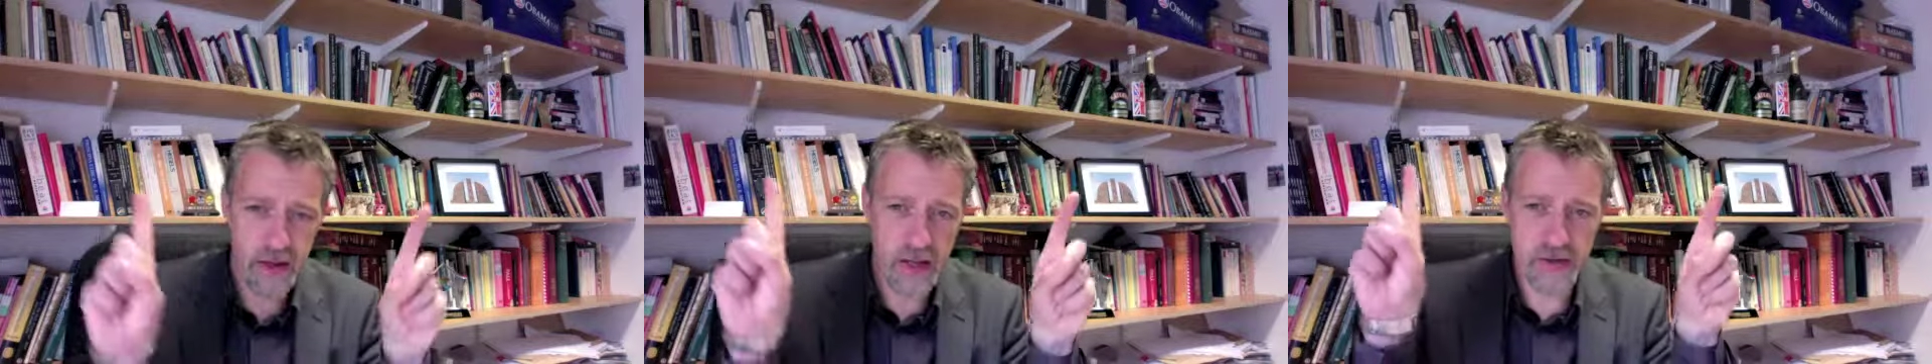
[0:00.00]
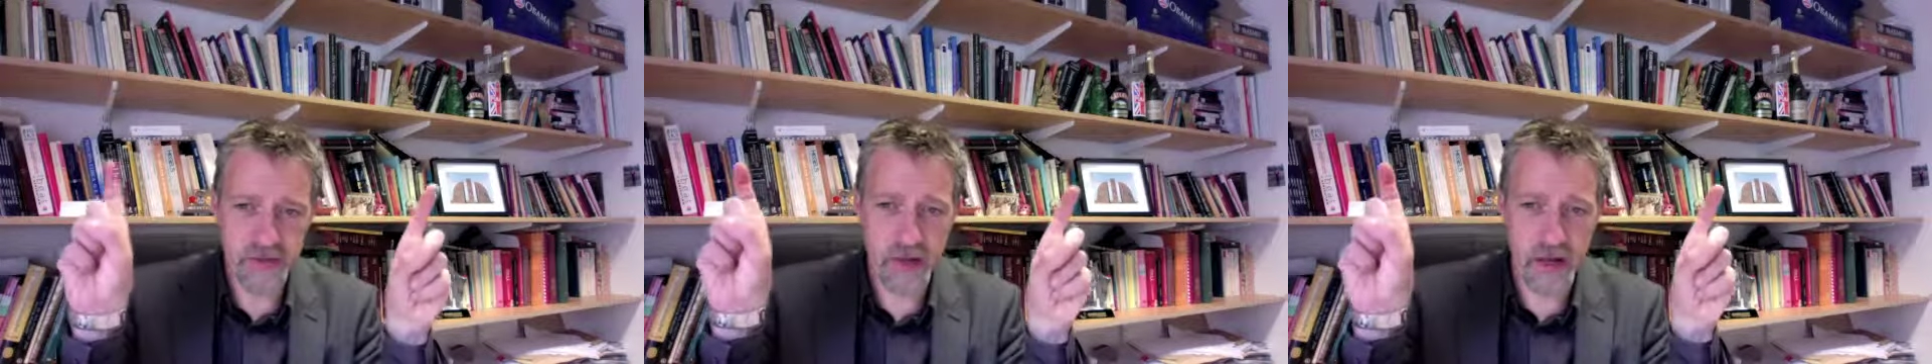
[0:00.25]

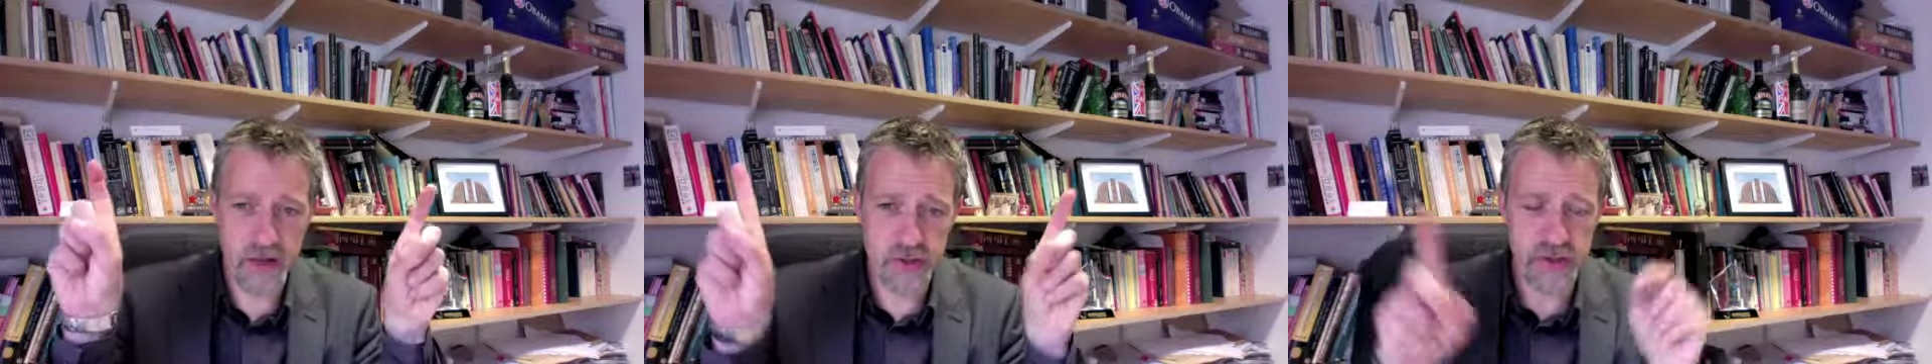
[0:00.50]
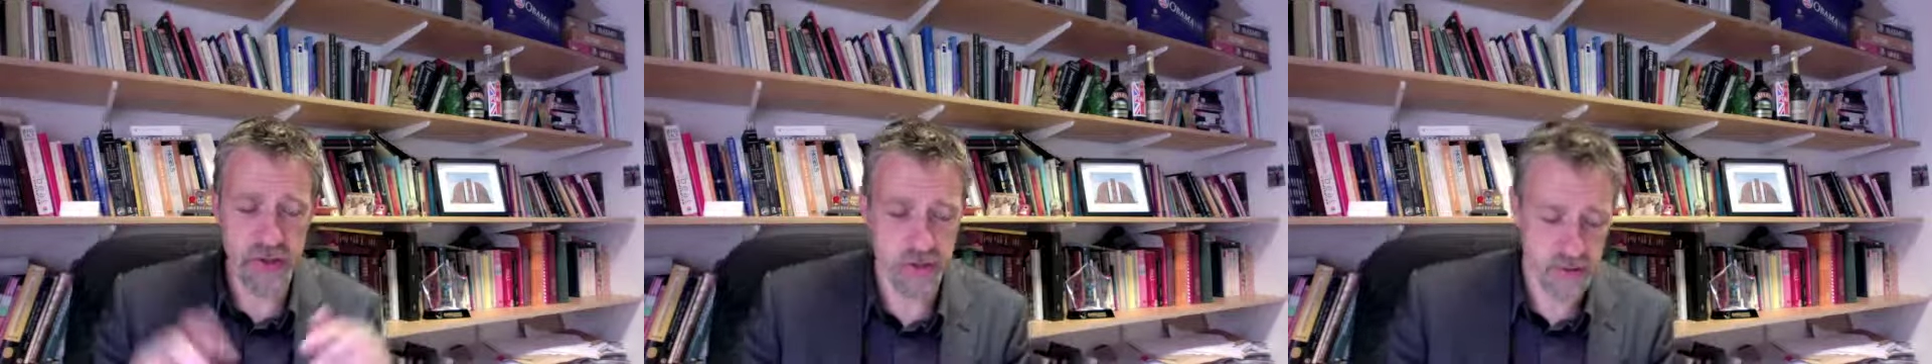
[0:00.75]

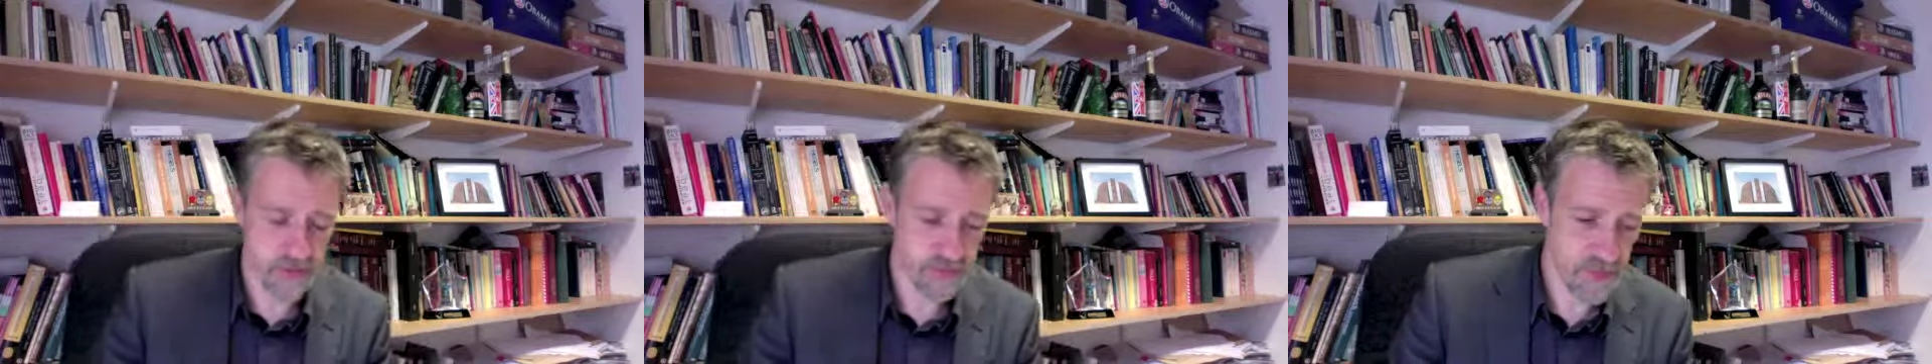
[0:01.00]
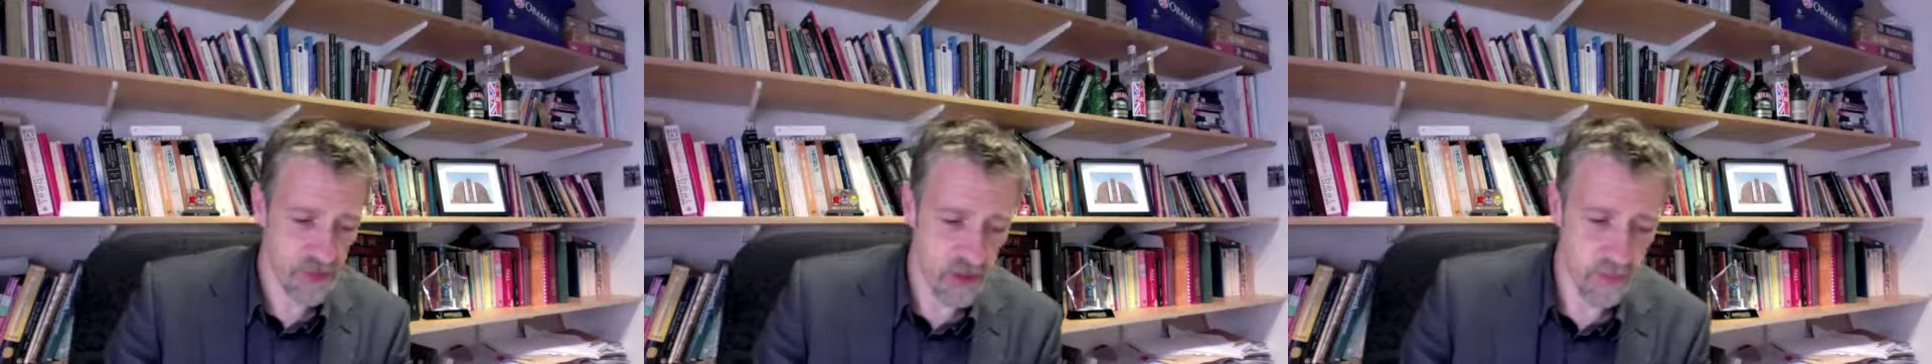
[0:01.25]
intelligent
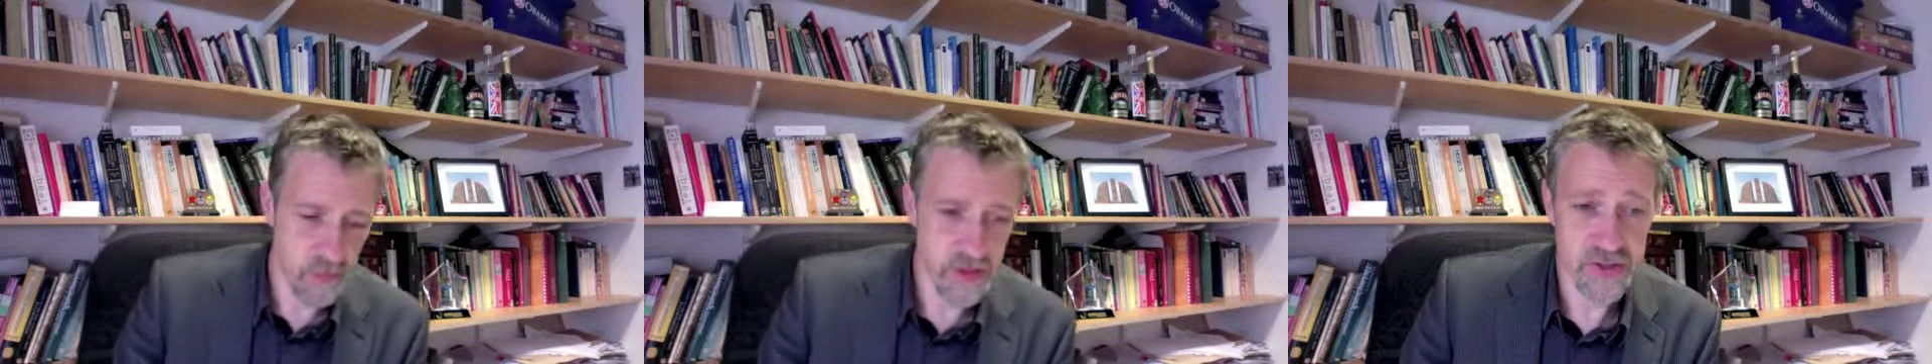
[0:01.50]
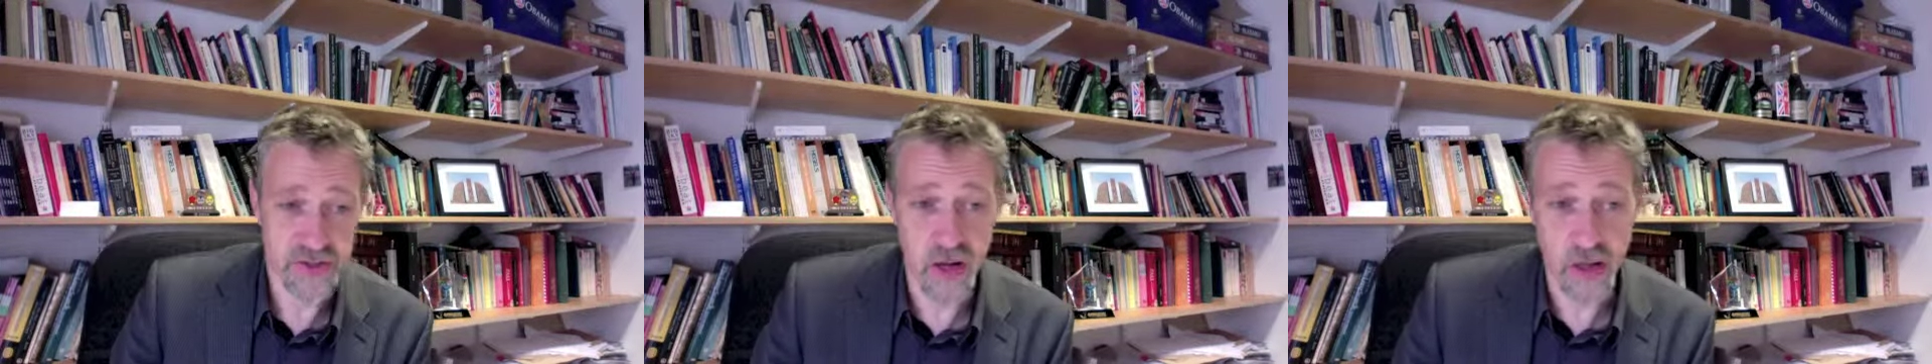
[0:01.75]
um,
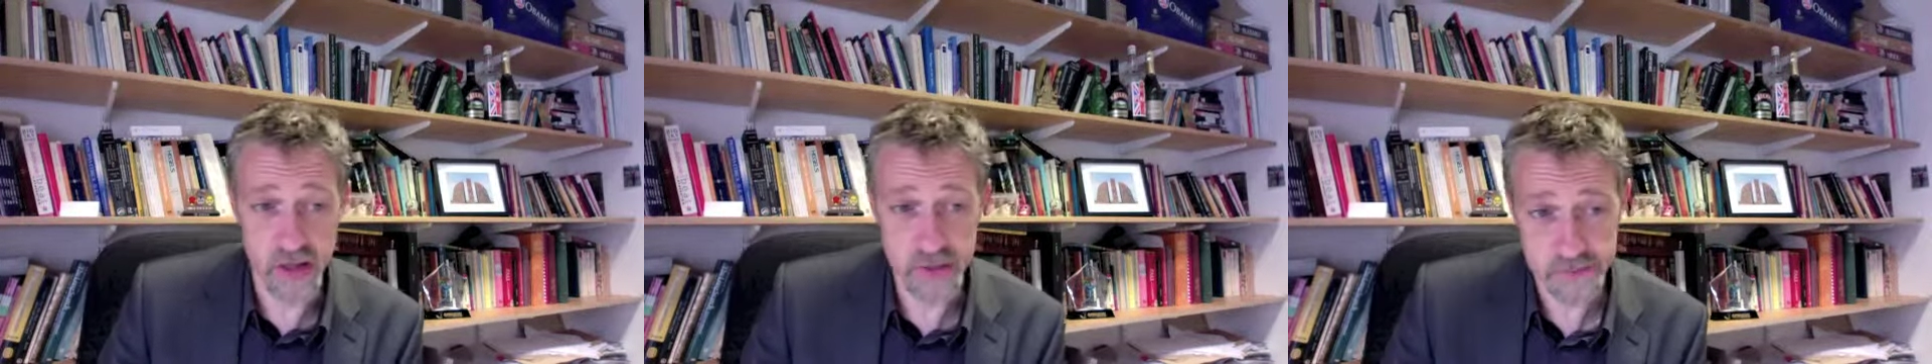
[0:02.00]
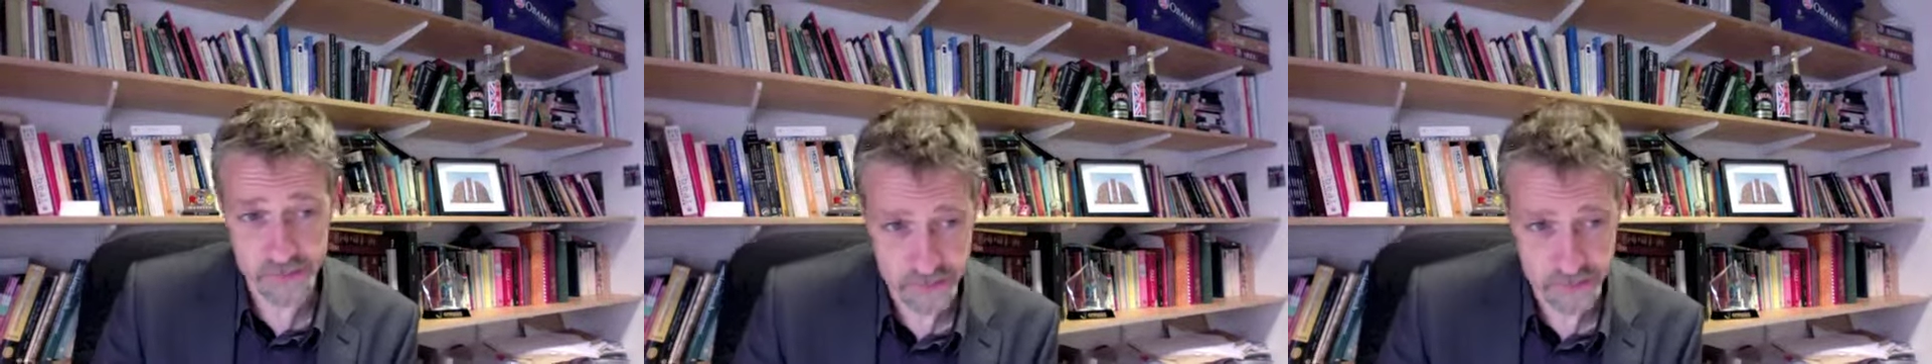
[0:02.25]
design,